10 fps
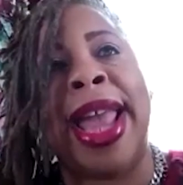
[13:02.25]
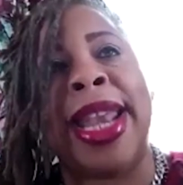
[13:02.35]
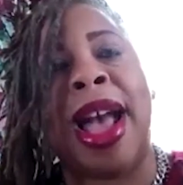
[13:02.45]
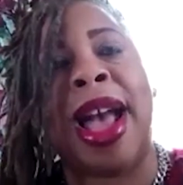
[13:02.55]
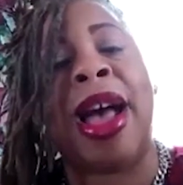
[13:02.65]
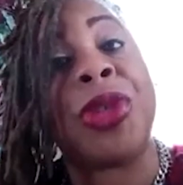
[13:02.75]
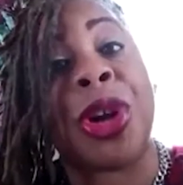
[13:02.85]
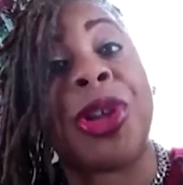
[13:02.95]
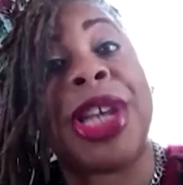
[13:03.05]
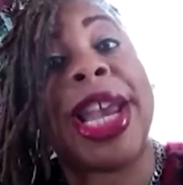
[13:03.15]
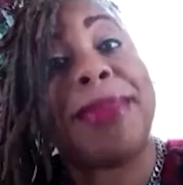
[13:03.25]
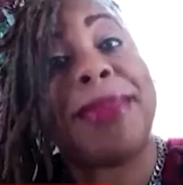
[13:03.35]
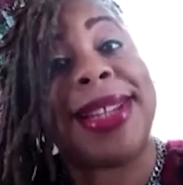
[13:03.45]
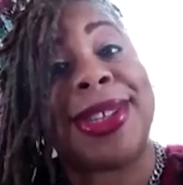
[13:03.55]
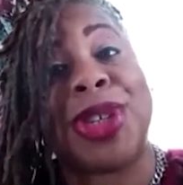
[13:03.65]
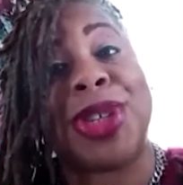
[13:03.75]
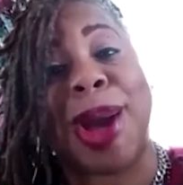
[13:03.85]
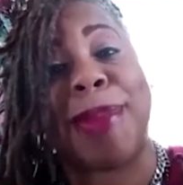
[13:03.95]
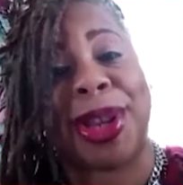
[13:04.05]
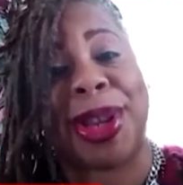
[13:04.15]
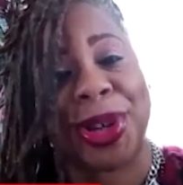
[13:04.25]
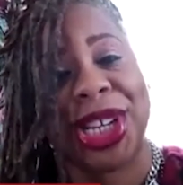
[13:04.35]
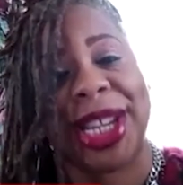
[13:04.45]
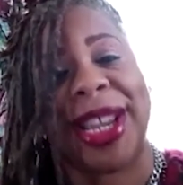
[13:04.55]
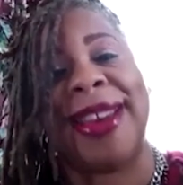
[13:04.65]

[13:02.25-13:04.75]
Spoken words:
a few jerk chicken places. You just spoke about jerk chicken, so